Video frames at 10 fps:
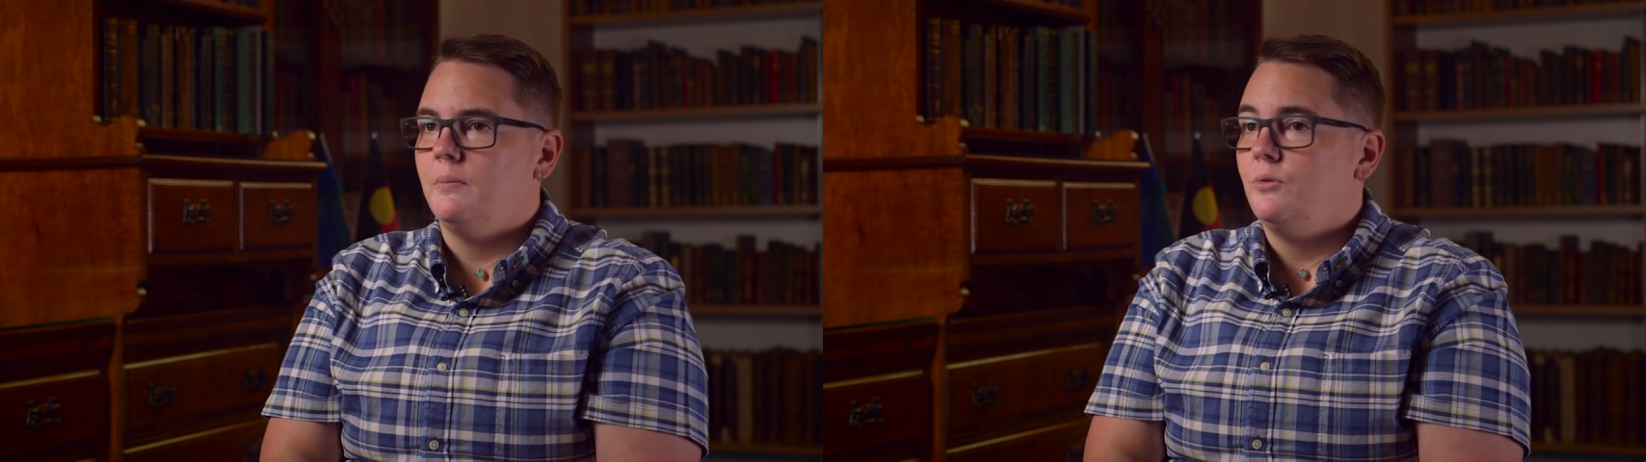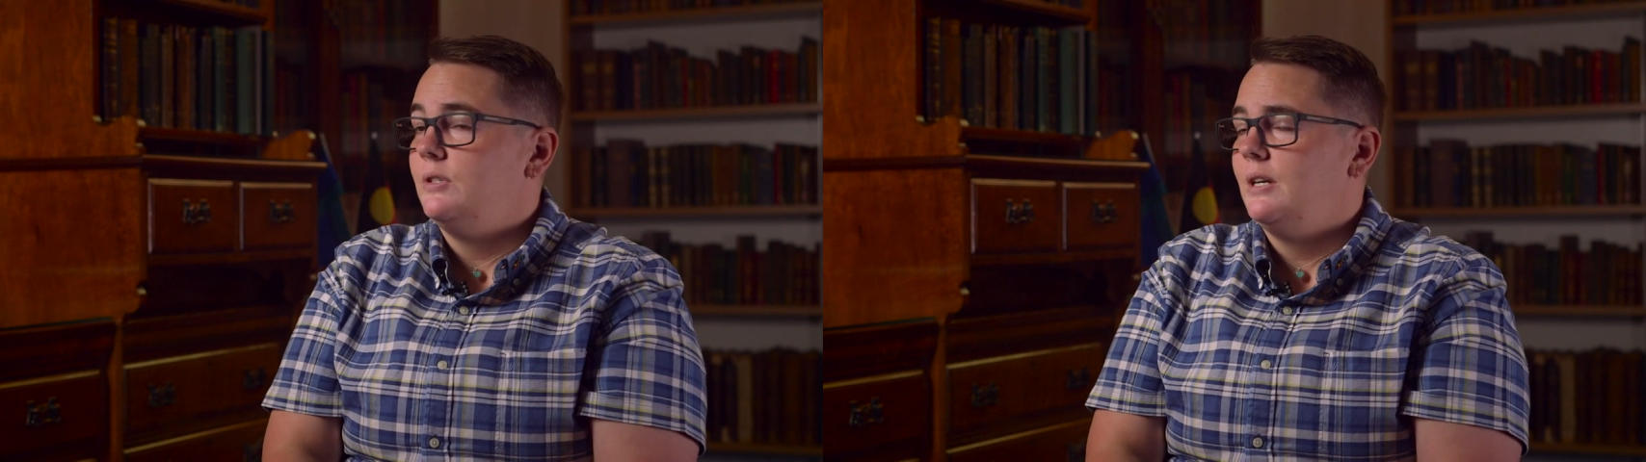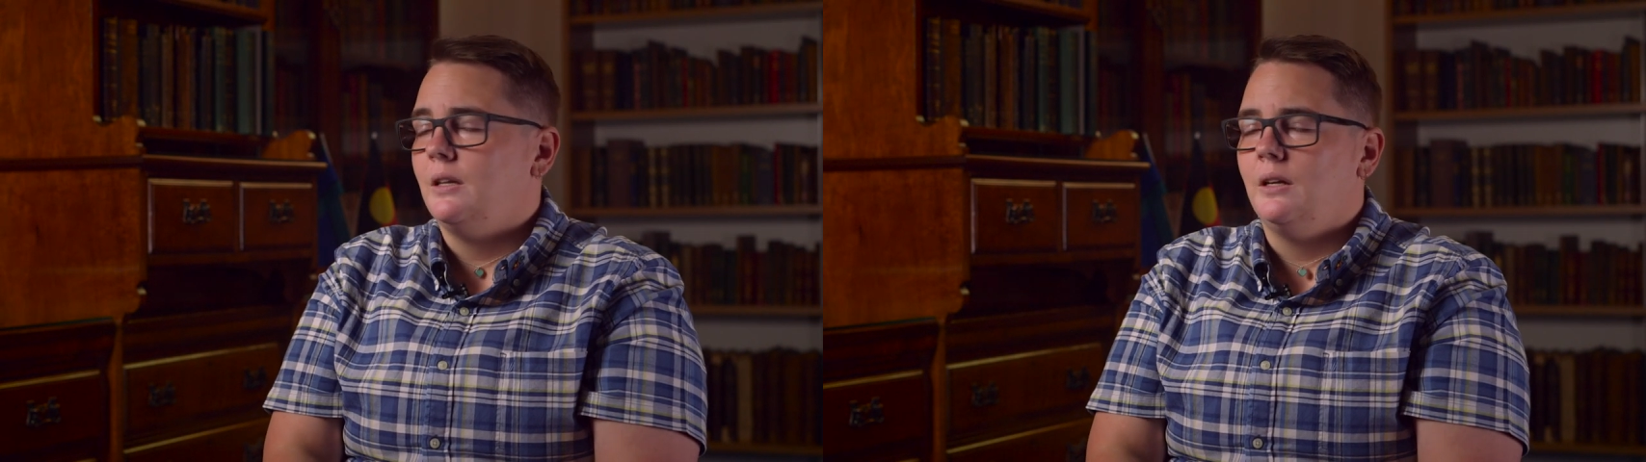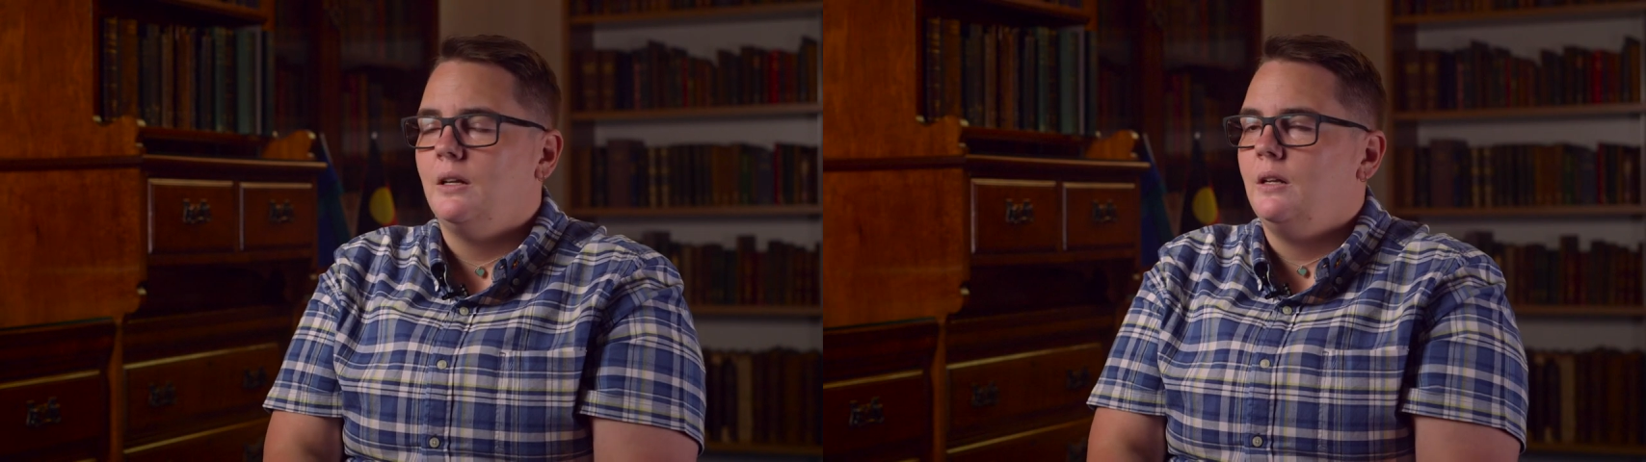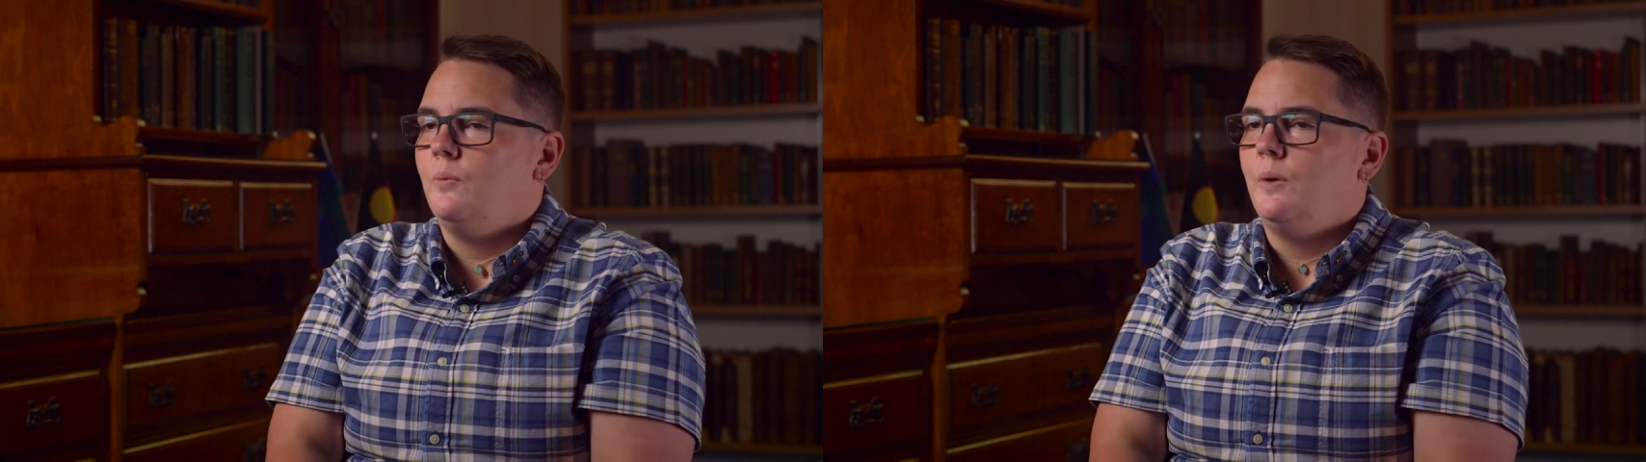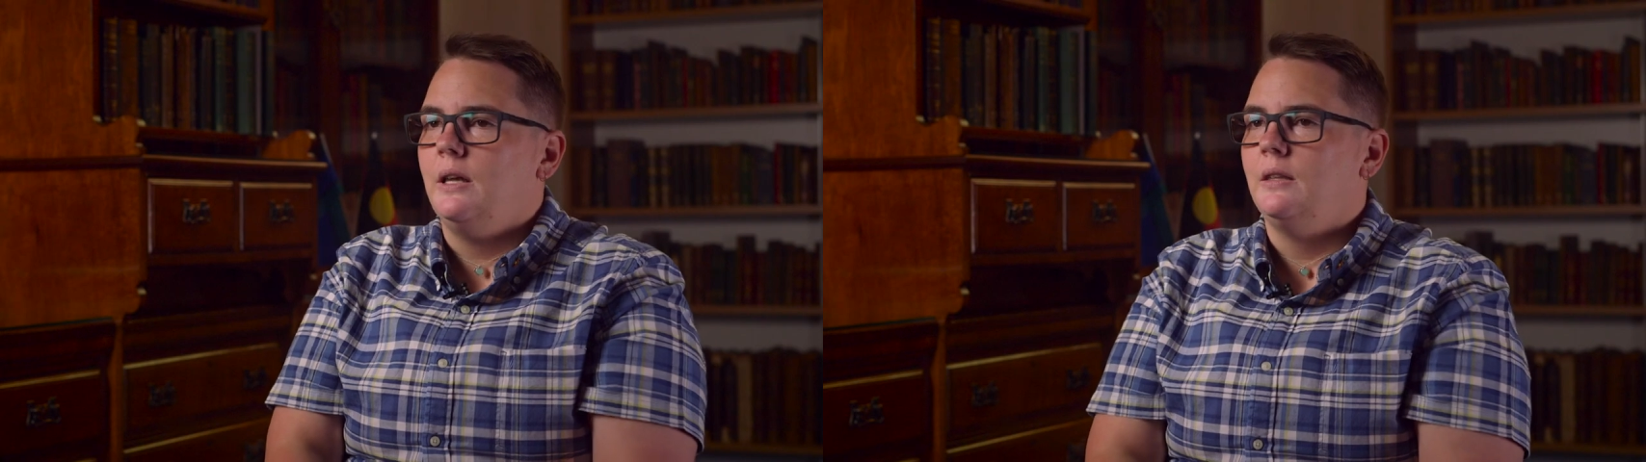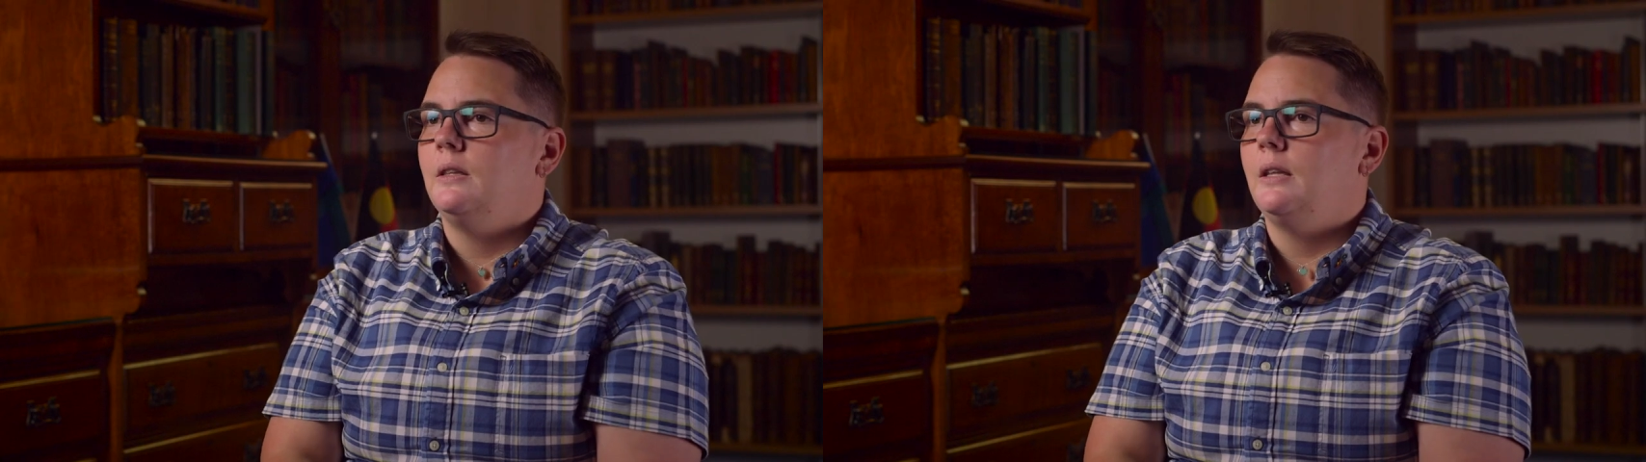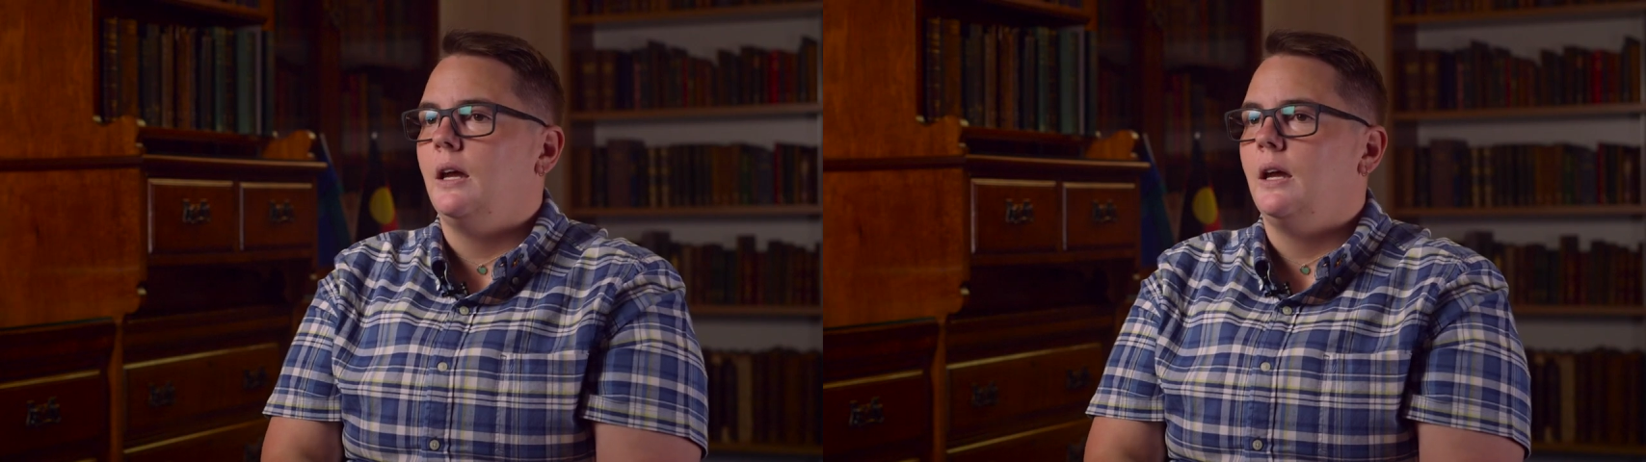or telling it in a way that